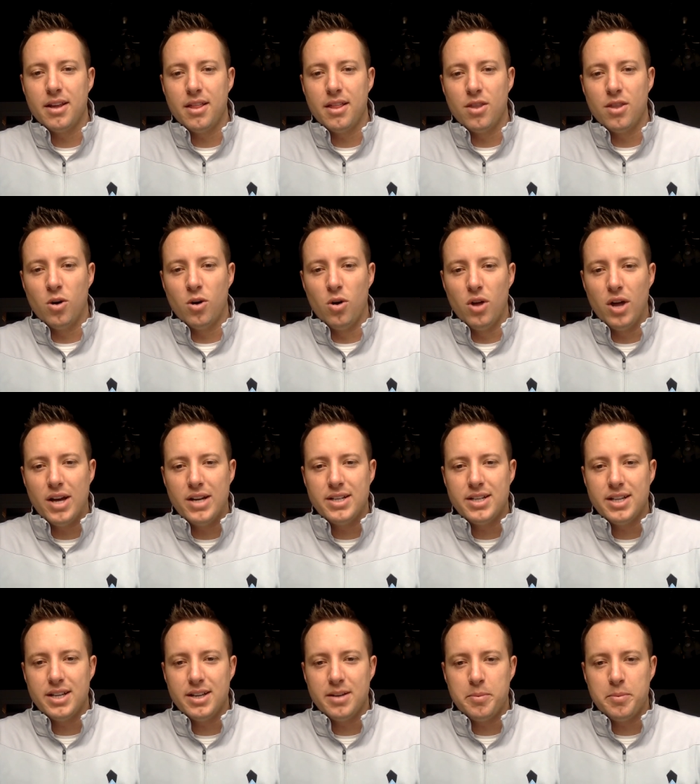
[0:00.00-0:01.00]
the whole
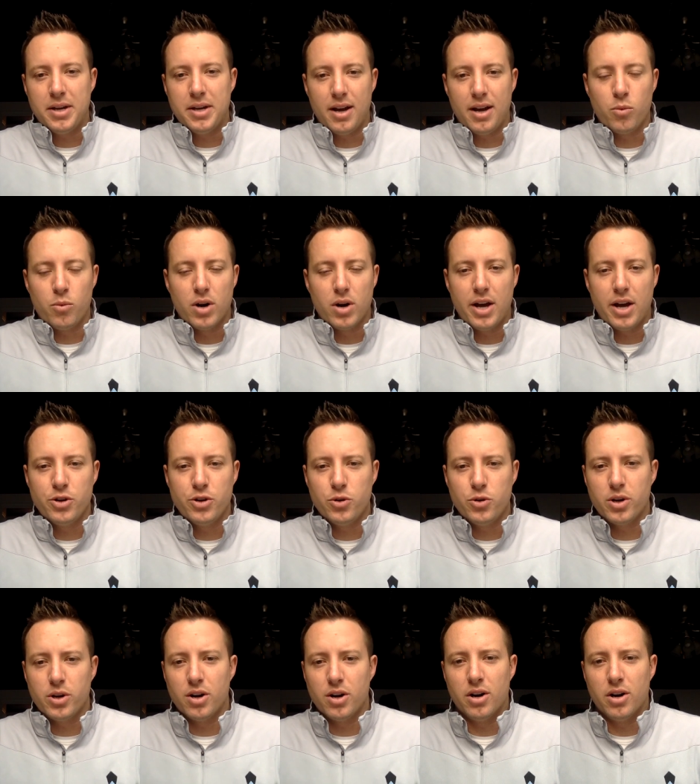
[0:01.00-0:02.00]
idea behind what I do
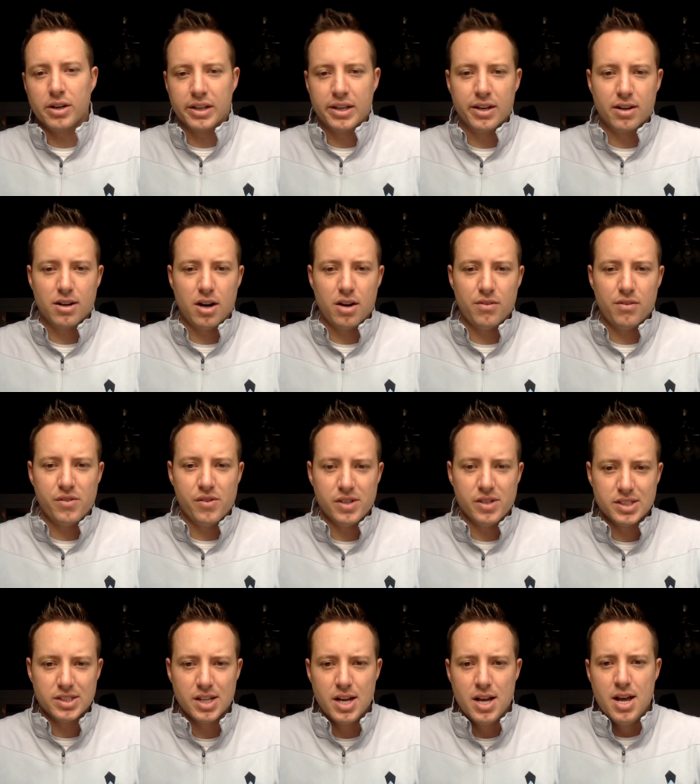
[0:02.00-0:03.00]
on kickoff
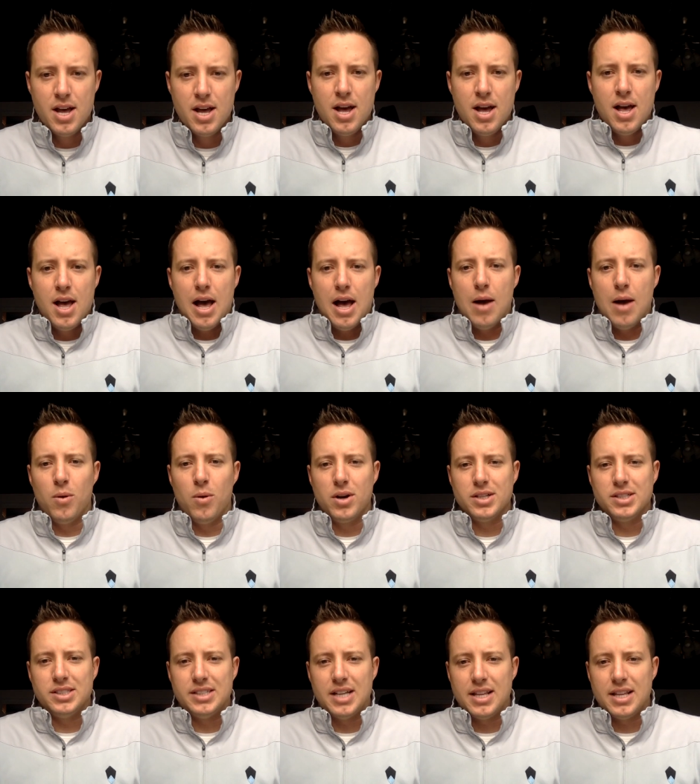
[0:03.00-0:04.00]
is I want to
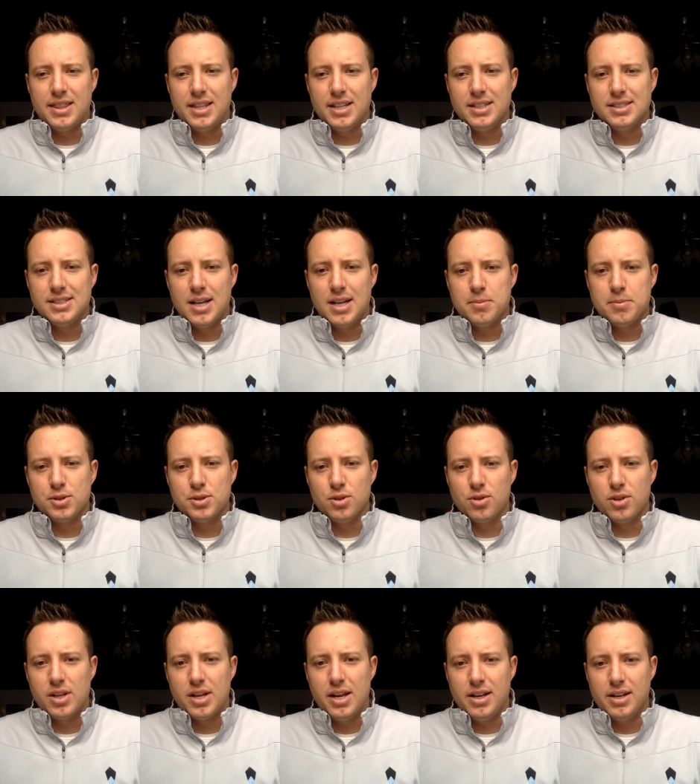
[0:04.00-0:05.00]
set things up so
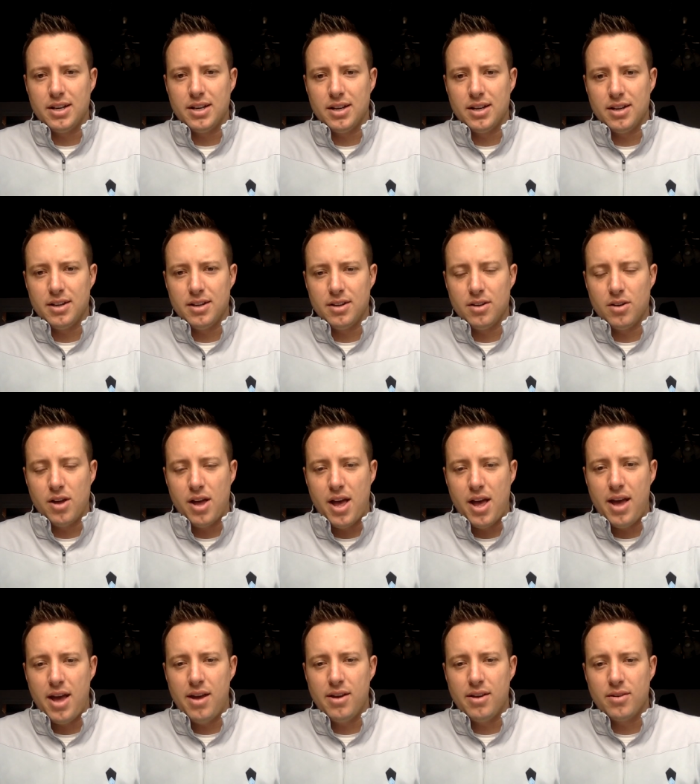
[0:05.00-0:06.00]
that
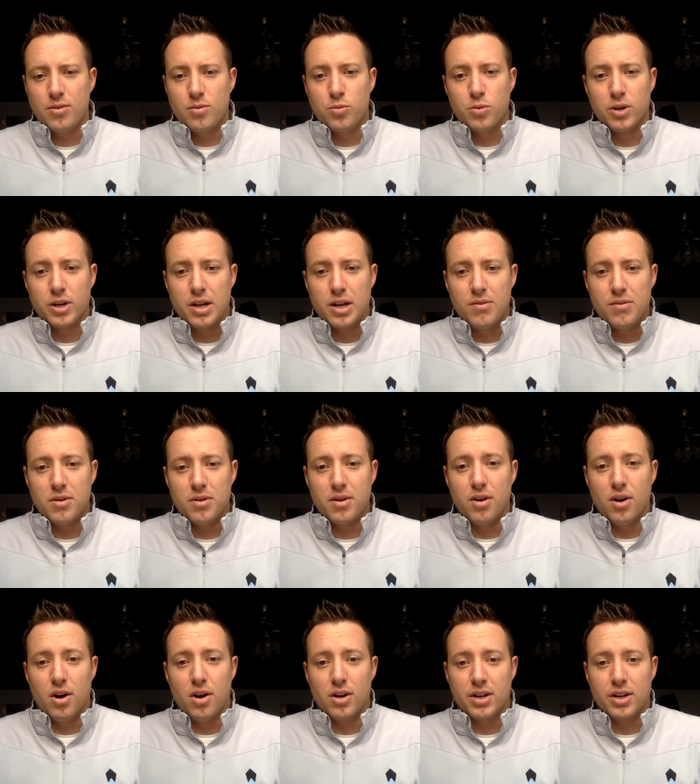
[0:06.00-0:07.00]
A, we're giving
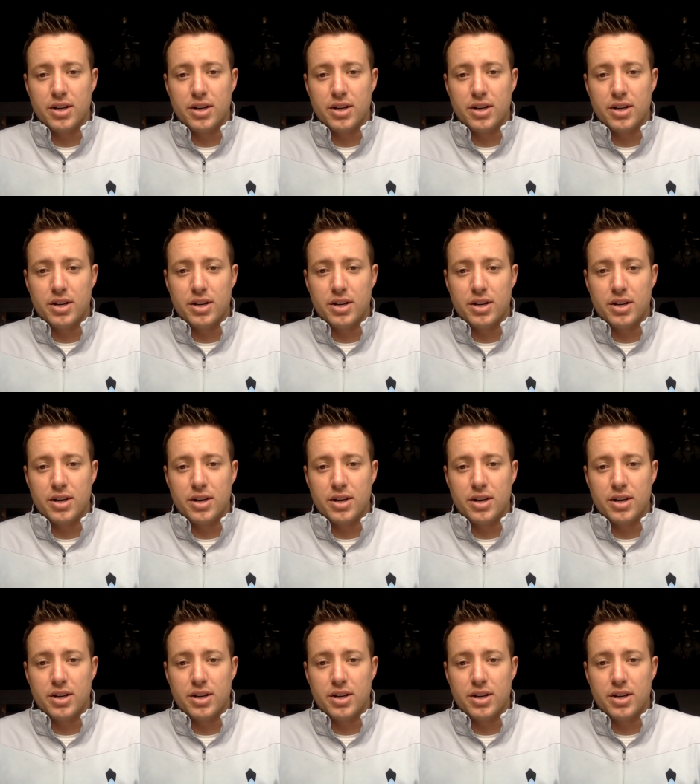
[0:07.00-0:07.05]
our